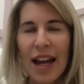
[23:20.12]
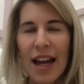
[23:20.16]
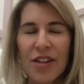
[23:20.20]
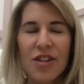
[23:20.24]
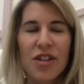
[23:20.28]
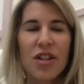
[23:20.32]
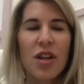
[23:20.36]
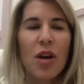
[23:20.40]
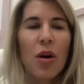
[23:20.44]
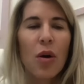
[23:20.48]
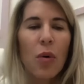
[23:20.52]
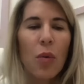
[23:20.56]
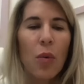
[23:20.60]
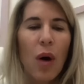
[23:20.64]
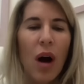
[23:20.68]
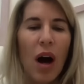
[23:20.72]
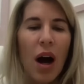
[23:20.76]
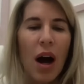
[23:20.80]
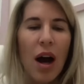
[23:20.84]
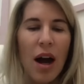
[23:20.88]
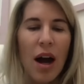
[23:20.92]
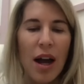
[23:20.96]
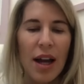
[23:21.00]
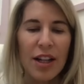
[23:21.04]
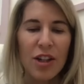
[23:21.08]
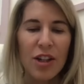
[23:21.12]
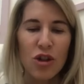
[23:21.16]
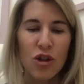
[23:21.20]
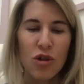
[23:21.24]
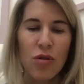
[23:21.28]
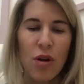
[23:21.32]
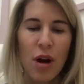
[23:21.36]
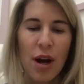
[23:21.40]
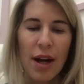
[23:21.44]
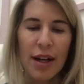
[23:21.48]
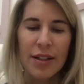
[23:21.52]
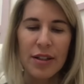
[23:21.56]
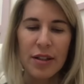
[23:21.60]
so I
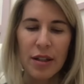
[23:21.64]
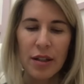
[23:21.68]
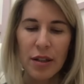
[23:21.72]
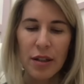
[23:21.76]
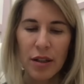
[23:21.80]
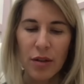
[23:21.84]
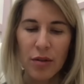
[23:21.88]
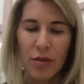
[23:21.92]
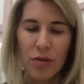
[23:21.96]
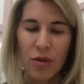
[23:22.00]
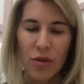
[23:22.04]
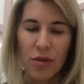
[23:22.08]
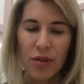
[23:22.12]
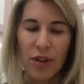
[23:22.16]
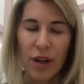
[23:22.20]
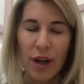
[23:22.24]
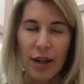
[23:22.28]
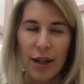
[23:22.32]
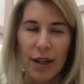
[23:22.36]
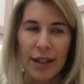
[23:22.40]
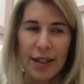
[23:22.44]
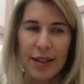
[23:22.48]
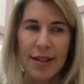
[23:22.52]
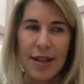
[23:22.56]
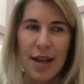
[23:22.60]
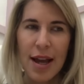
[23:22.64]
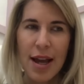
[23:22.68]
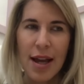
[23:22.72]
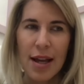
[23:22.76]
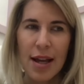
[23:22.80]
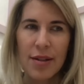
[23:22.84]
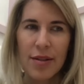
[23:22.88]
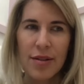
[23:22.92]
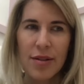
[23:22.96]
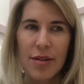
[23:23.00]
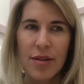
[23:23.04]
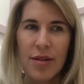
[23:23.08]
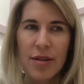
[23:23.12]
try to use orthotics
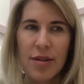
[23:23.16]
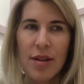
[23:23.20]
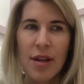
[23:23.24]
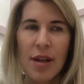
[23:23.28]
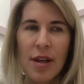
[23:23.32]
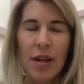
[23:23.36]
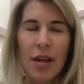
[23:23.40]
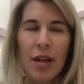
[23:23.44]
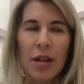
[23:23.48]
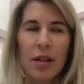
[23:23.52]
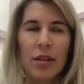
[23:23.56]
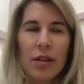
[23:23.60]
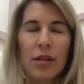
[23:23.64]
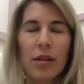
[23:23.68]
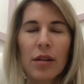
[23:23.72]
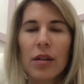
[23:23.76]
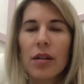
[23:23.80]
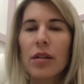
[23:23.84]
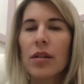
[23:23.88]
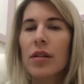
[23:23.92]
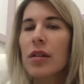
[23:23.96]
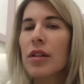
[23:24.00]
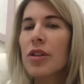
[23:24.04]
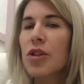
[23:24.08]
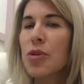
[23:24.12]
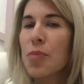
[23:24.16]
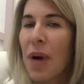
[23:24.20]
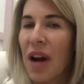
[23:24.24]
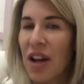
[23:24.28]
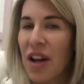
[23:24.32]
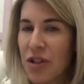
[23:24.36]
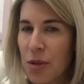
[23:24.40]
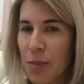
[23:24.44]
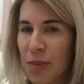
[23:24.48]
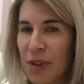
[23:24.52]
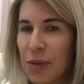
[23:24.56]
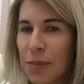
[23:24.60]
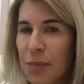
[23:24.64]
as little as
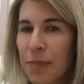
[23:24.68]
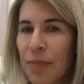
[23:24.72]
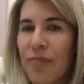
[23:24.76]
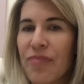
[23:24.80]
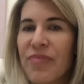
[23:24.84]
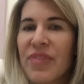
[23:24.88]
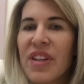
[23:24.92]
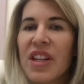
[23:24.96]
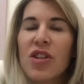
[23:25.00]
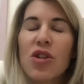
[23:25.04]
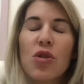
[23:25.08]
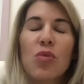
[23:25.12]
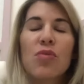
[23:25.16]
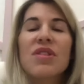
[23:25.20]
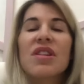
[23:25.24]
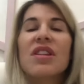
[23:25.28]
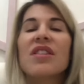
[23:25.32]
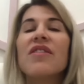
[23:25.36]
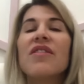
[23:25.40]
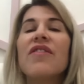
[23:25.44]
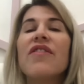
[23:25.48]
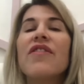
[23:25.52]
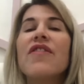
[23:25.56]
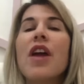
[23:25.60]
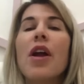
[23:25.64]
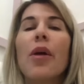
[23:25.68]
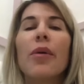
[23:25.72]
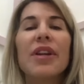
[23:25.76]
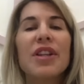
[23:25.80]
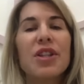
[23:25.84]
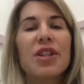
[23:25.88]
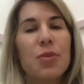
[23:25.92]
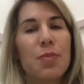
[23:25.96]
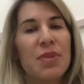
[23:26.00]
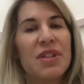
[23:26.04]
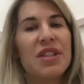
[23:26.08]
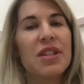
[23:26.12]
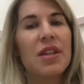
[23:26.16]
possible. So it's in very
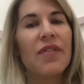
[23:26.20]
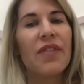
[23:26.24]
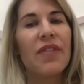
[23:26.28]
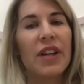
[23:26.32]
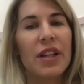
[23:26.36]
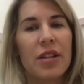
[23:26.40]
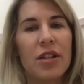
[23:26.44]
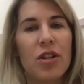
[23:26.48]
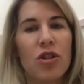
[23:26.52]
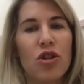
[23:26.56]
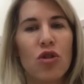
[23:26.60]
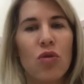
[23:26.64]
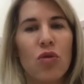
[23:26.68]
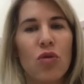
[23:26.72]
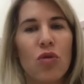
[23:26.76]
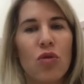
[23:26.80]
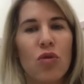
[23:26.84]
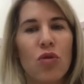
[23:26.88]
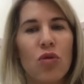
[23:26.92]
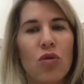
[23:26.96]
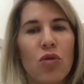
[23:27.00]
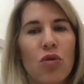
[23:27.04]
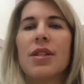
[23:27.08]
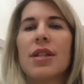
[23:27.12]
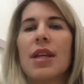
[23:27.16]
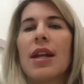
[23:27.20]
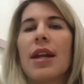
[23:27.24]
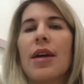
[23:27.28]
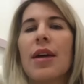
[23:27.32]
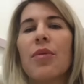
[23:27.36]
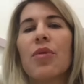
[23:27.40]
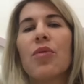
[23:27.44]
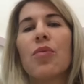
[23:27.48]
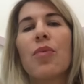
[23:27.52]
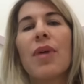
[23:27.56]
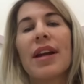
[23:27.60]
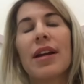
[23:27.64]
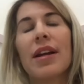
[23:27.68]
specific situations that I would
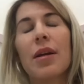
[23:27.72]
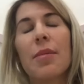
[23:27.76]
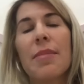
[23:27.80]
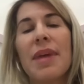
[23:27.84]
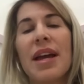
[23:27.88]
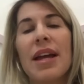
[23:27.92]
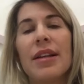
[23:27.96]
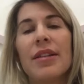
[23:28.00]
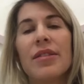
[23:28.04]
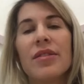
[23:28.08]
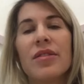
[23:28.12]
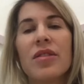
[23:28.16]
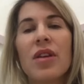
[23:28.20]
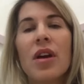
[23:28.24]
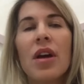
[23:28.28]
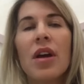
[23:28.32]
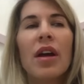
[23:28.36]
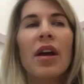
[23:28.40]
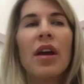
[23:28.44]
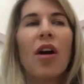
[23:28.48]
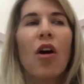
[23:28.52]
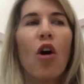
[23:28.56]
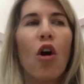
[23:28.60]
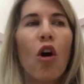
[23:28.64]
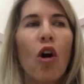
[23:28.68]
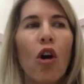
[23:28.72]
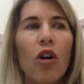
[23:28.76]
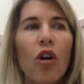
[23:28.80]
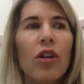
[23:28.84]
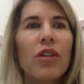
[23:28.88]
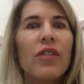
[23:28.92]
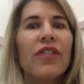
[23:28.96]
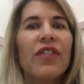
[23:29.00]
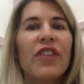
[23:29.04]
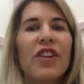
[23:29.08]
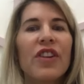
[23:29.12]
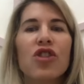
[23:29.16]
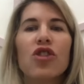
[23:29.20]
recommend
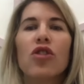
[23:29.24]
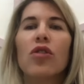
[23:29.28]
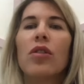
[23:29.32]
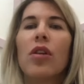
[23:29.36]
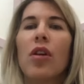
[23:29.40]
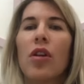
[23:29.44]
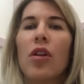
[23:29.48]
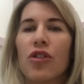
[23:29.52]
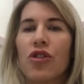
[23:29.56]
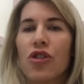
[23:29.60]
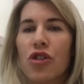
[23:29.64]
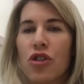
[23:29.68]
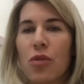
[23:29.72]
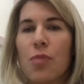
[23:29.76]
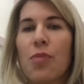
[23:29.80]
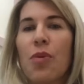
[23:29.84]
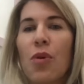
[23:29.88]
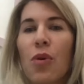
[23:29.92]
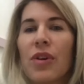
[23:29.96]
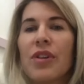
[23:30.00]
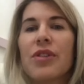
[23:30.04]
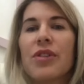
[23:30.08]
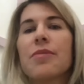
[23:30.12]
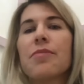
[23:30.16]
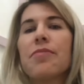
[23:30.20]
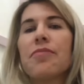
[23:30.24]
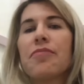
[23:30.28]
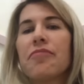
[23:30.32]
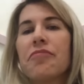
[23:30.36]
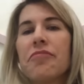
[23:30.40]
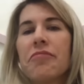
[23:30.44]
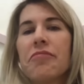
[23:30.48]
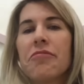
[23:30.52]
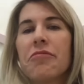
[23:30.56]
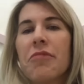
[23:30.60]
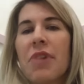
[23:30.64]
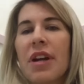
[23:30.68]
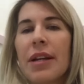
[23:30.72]
artificial arch support,
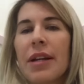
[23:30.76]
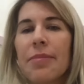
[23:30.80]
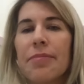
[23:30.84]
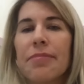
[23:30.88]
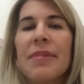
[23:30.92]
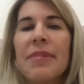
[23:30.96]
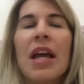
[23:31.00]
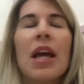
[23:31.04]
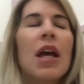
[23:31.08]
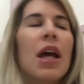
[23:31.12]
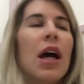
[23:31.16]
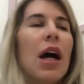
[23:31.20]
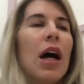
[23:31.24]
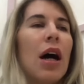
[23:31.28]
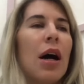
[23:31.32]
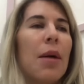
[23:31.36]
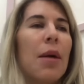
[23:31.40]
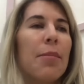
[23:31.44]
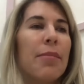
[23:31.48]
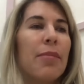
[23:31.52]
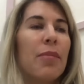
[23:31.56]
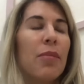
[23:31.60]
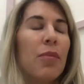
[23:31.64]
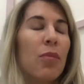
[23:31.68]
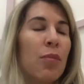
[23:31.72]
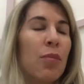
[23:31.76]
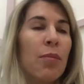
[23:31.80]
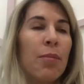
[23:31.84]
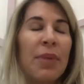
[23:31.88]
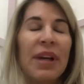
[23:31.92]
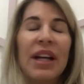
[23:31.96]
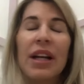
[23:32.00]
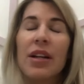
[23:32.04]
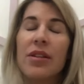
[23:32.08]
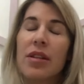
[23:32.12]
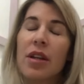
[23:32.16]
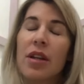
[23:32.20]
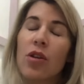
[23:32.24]
right?
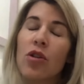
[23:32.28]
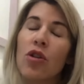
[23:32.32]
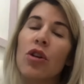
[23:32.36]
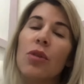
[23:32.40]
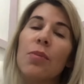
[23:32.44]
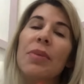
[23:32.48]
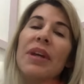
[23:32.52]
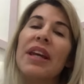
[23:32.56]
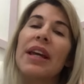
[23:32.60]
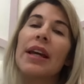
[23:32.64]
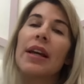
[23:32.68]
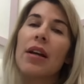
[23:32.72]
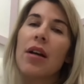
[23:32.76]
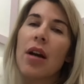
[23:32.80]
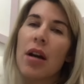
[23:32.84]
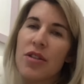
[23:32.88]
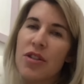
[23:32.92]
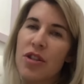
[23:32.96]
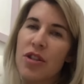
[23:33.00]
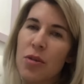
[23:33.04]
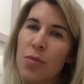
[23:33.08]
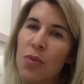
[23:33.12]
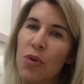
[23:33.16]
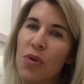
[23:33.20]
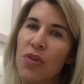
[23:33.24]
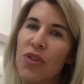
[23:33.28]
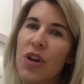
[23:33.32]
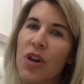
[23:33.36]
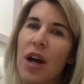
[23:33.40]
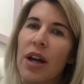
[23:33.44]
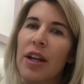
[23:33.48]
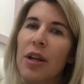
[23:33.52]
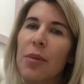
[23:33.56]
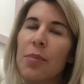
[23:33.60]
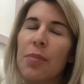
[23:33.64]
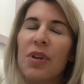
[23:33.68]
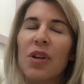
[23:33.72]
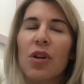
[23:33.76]
Because it could be a custom
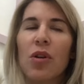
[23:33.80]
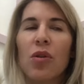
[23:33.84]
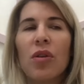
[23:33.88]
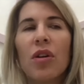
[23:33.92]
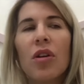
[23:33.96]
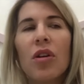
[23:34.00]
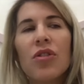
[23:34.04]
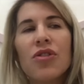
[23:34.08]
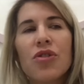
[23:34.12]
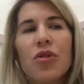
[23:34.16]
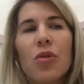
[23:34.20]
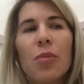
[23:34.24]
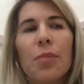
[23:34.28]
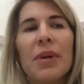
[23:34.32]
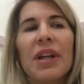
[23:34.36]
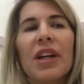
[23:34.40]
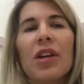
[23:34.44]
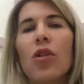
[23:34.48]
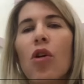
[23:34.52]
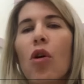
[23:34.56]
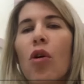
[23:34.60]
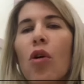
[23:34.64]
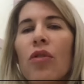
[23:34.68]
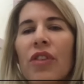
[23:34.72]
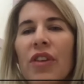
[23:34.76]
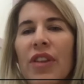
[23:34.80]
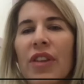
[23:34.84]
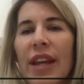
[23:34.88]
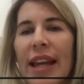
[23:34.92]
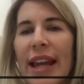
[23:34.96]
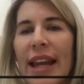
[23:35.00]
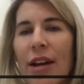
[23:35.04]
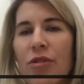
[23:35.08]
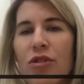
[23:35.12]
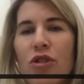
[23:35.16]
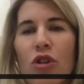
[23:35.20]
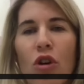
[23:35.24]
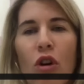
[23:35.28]
orthotic, but it could also be an
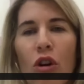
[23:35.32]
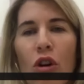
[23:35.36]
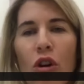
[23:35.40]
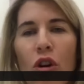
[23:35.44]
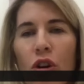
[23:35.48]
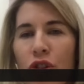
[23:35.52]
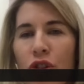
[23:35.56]
over-the-counter arch